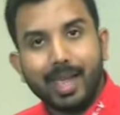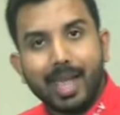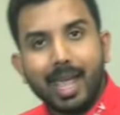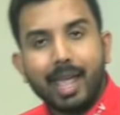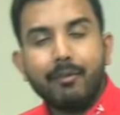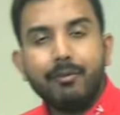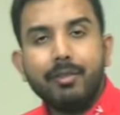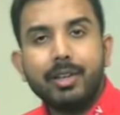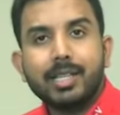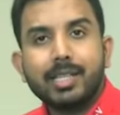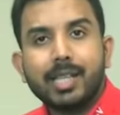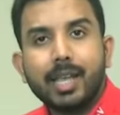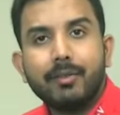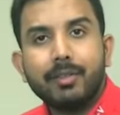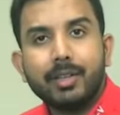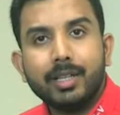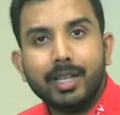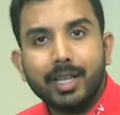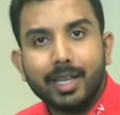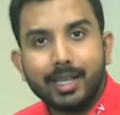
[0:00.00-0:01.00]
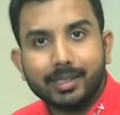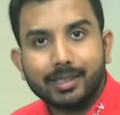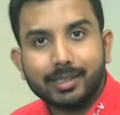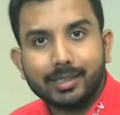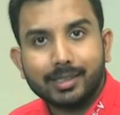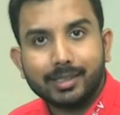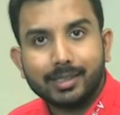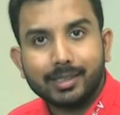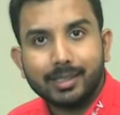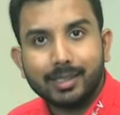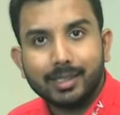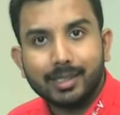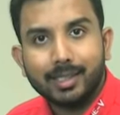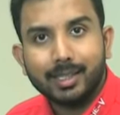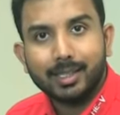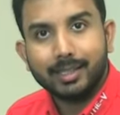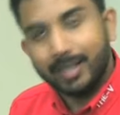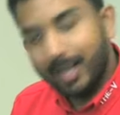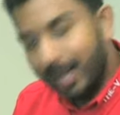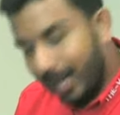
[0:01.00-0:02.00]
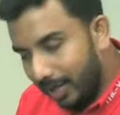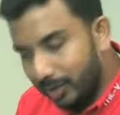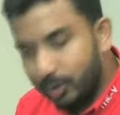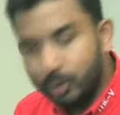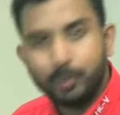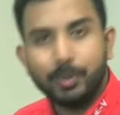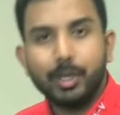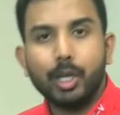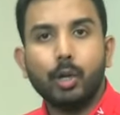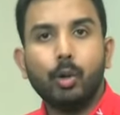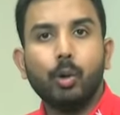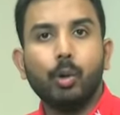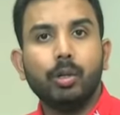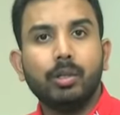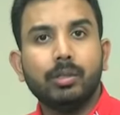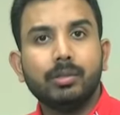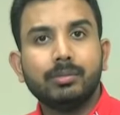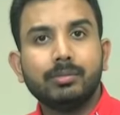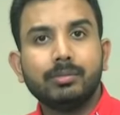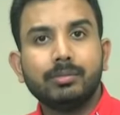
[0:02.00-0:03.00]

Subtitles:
every 7 days, there has to be a goal.